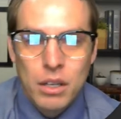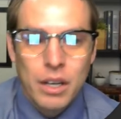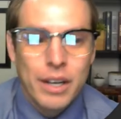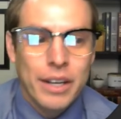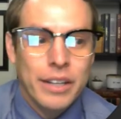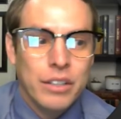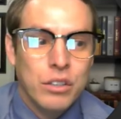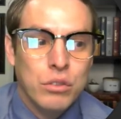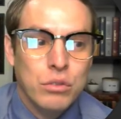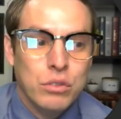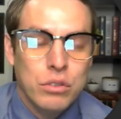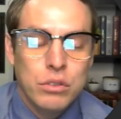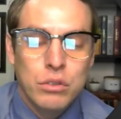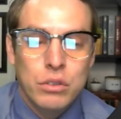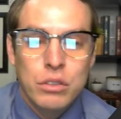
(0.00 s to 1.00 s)
used
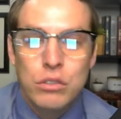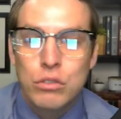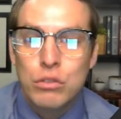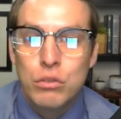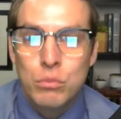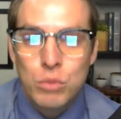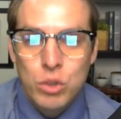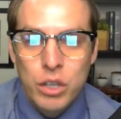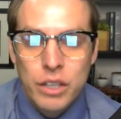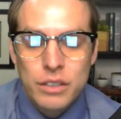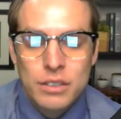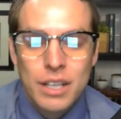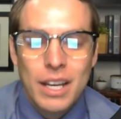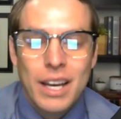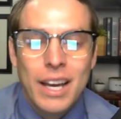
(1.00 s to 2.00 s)
to consume
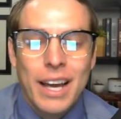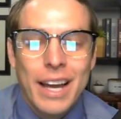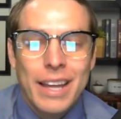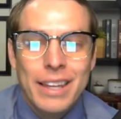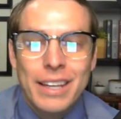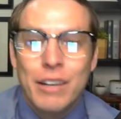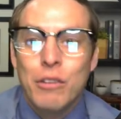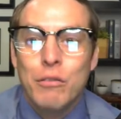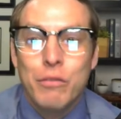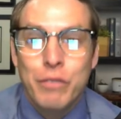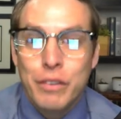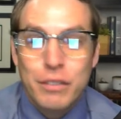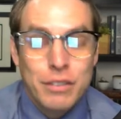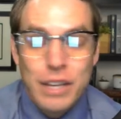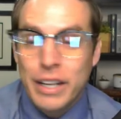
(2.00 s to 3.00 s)
drugs, and they don't
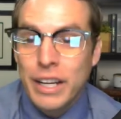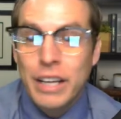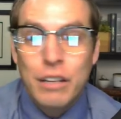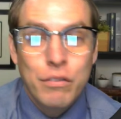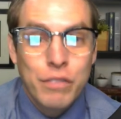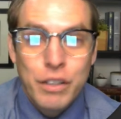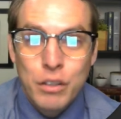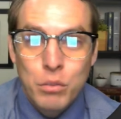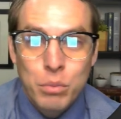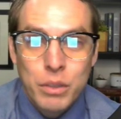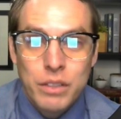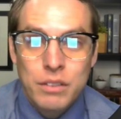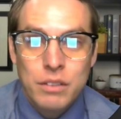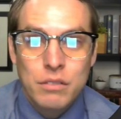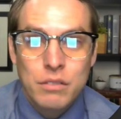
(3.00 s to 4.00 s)
take any
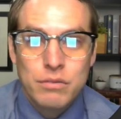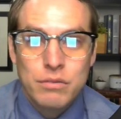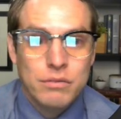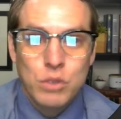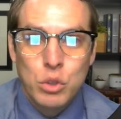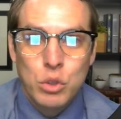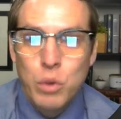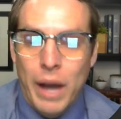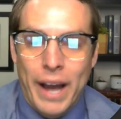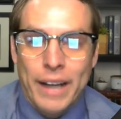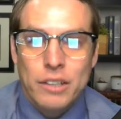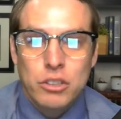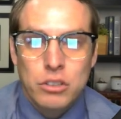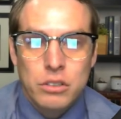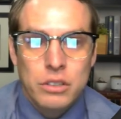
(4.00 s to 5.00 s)
fingerprints of who
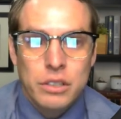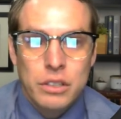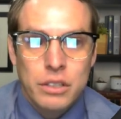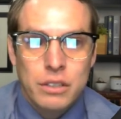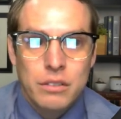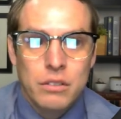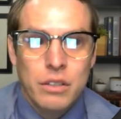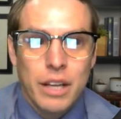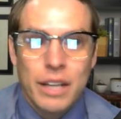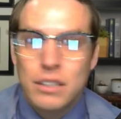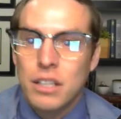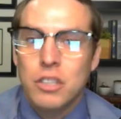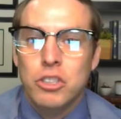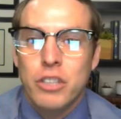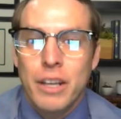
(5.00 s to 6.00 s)
actually had
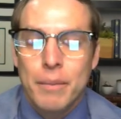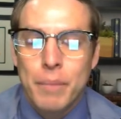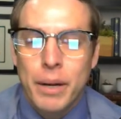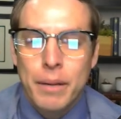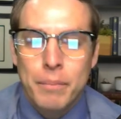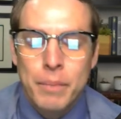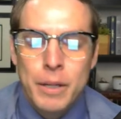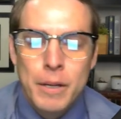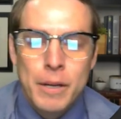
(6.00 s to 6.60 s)
touched that pipe.